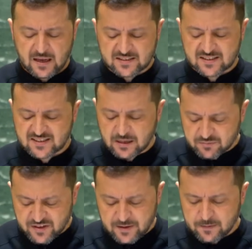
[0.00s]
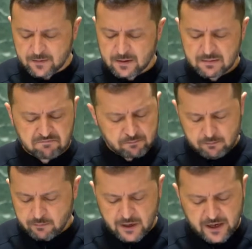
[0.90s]
It's something
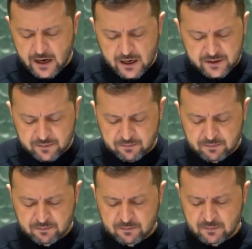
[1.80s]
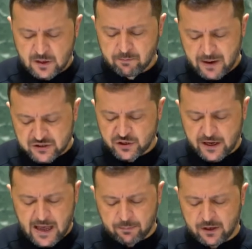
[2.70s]
many are
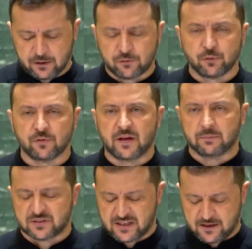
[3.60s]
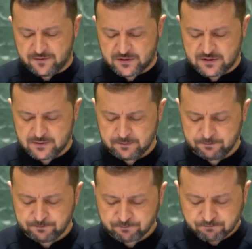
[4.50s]
imagining happening to themselves.
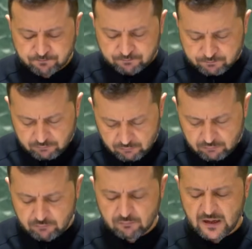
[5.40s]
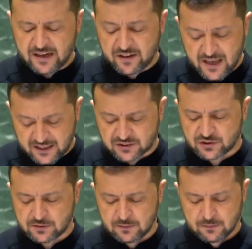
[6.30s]
And
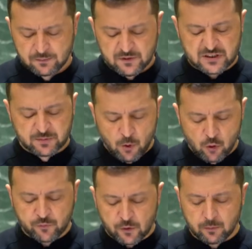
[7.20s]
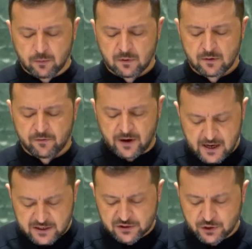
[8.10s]
yes, the smoke from
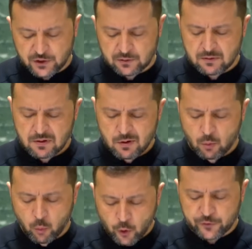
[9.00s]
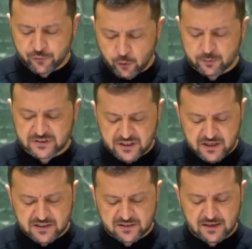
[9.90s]
fires in war-torn
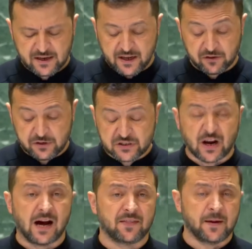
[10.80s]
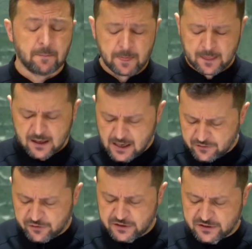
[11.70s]
cities can reach other
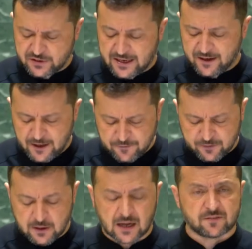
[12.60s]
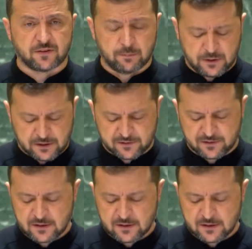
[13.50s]
countries. And if, God forbid,